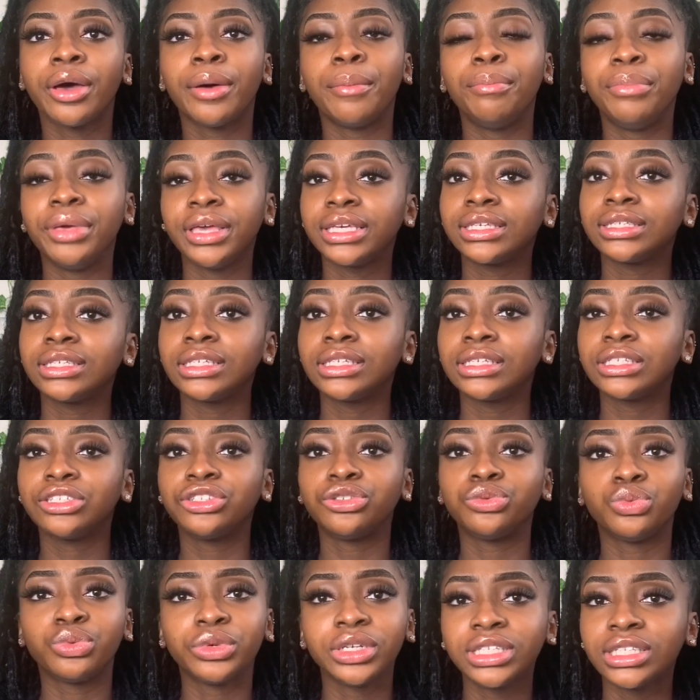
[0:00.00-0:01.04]
business
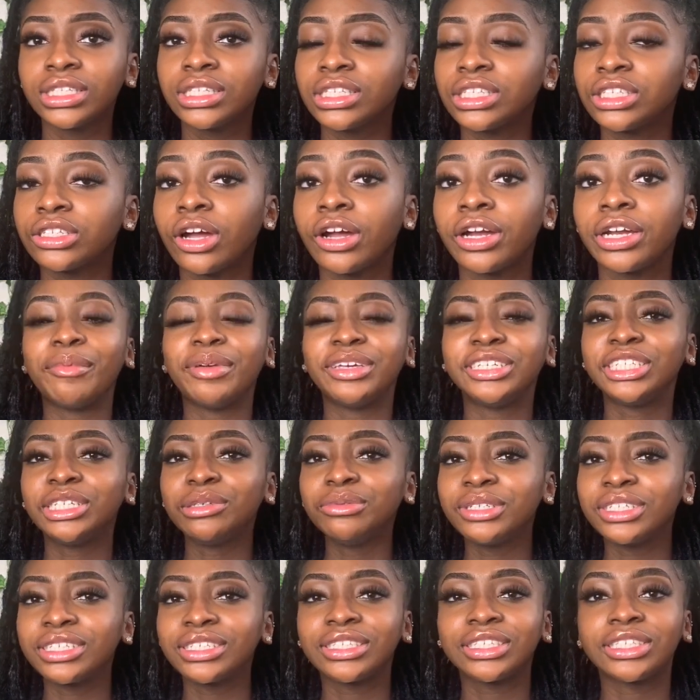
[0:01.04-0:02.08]
recently started, and she was
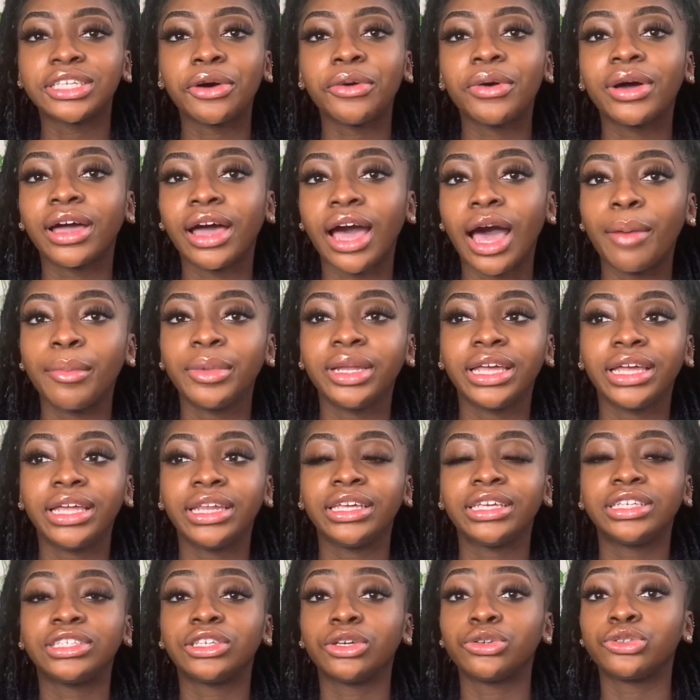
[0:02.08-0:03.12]
just so accommodating,
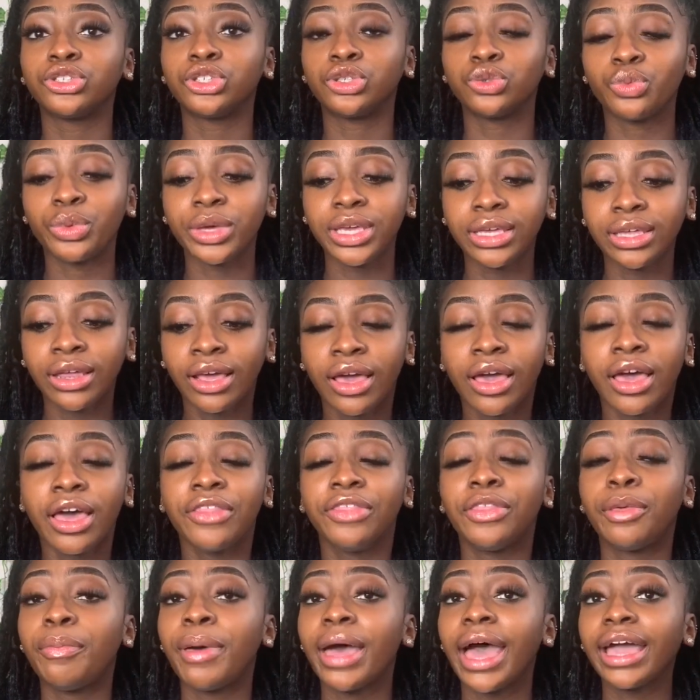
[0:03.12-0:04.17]
so sweet.
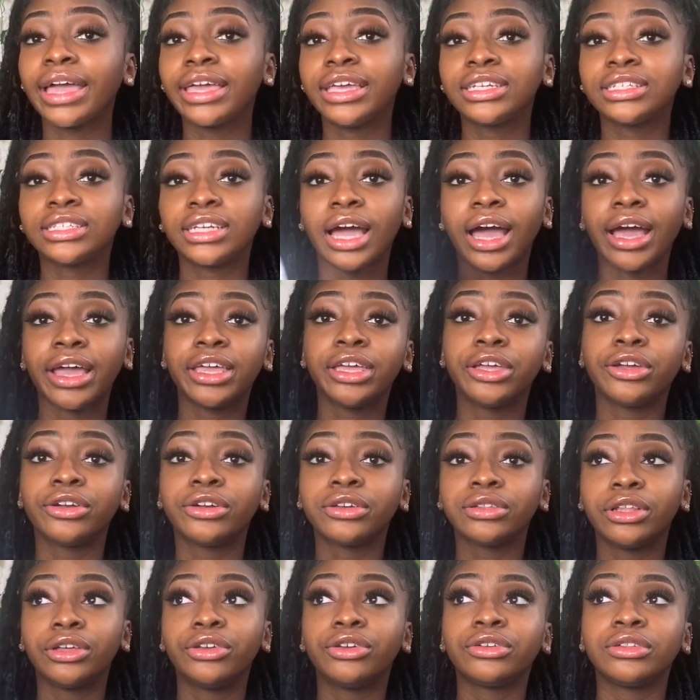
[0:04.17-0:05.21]
The package got here
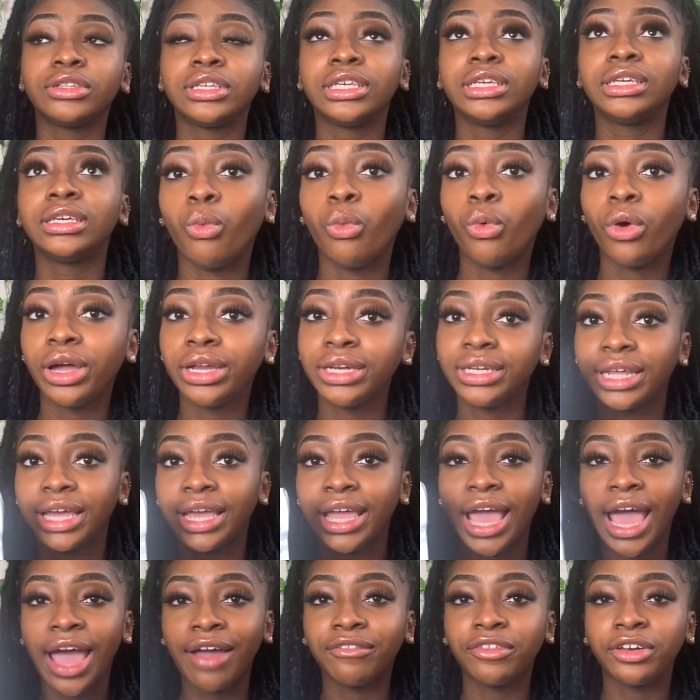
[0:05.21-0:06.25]
literally one day
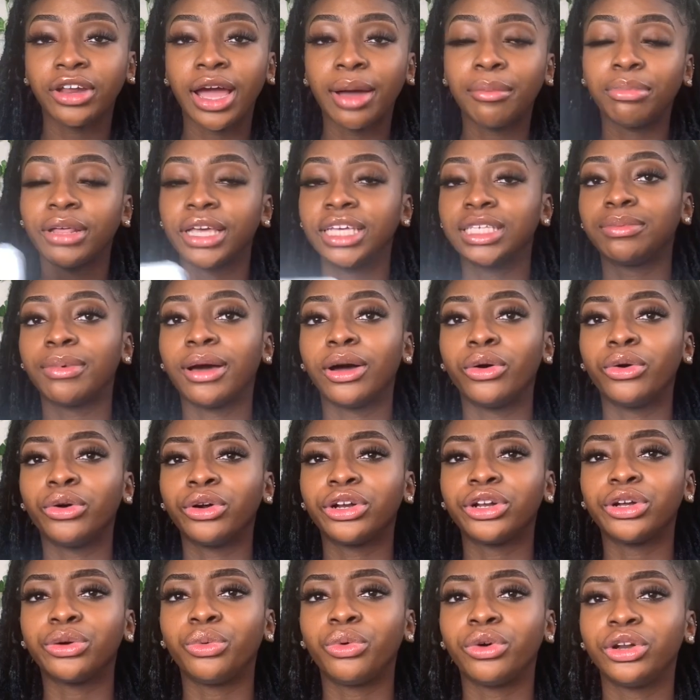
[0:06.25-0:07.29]
after I placed my
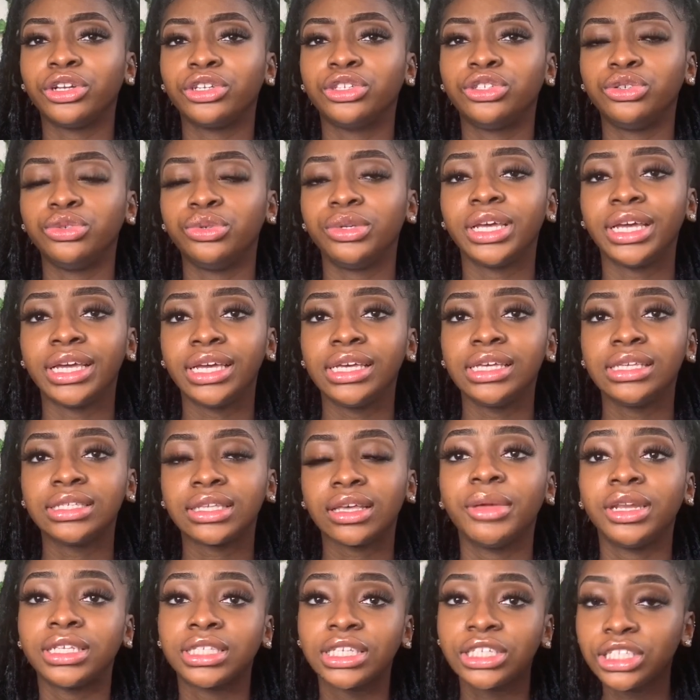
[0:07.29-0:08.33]
order, 1 or 2 days.
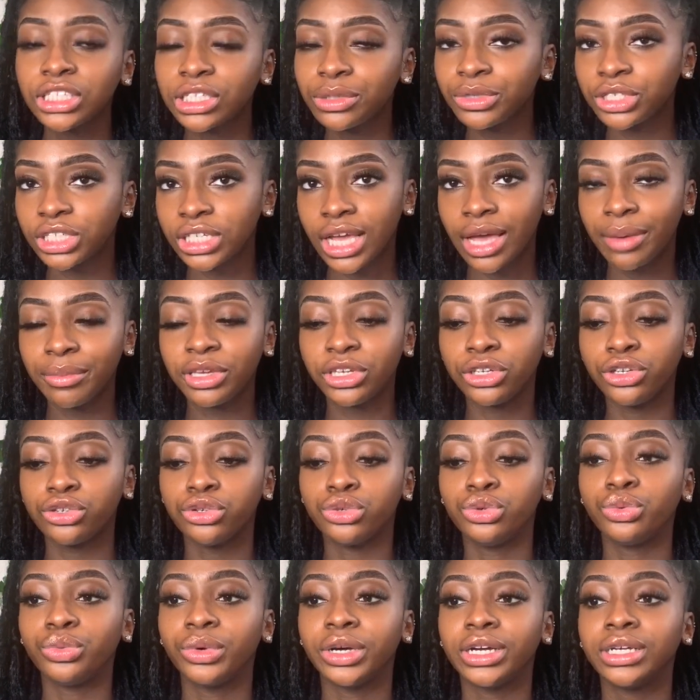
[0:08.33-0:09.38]
And essentially what she had me do
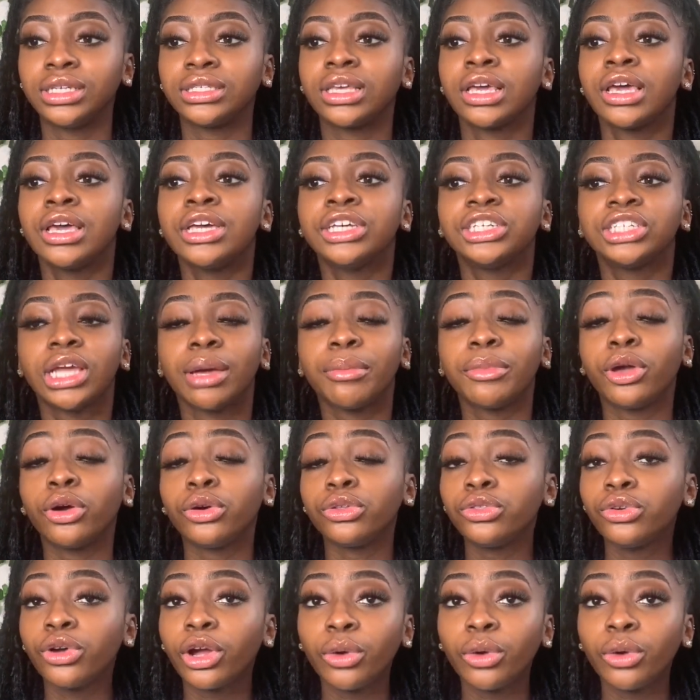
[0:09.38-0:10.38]
was she had me go through her